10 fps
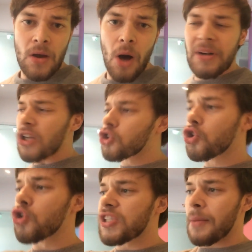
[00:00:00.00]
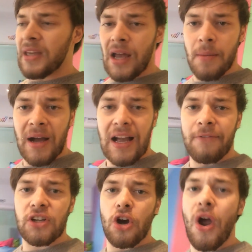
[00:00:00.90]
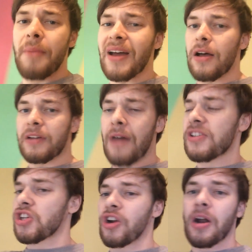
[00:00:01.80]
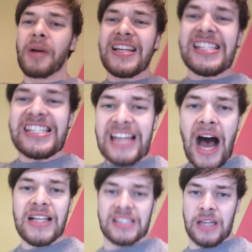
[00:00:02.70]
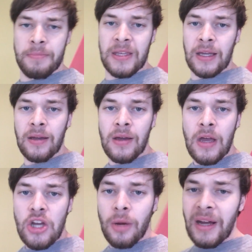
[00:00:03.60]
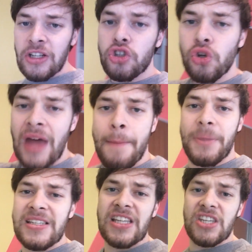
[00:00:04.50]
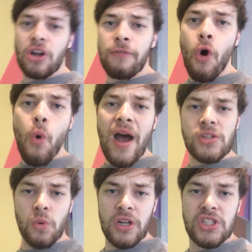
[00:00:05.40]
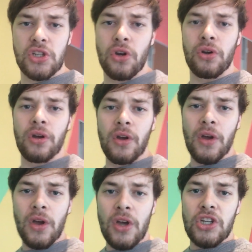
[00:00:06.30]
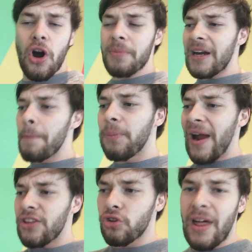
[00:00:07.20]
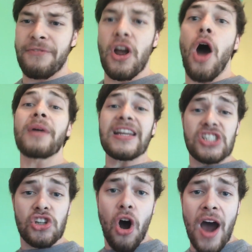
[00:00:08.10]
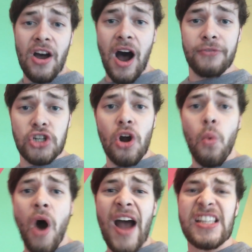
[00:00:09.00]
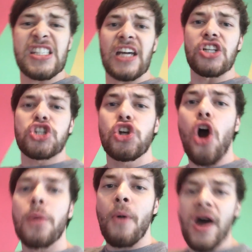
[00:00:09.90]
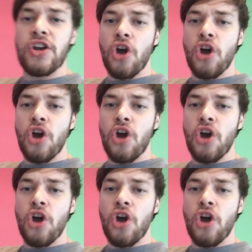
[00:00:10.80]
I'm going to do something out of my comfort zone, and I'm going to start something. I'm going to do that business that I've always wanted to do. I'm going to break through that fear. I'm going to skydive. Do you know why? Because it's going to shock my